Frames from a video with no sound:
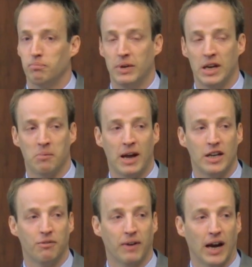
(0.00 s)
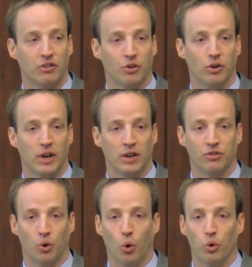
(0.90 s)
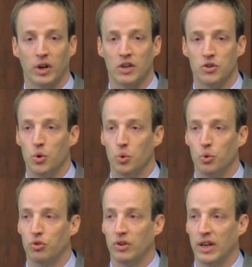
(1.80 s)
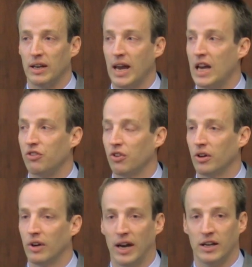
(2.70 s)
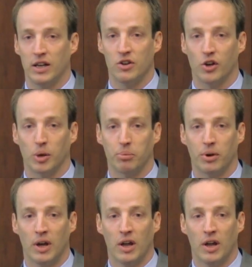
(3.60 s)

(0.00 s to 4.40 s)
being manufactured and sold and used in Asia and in Europe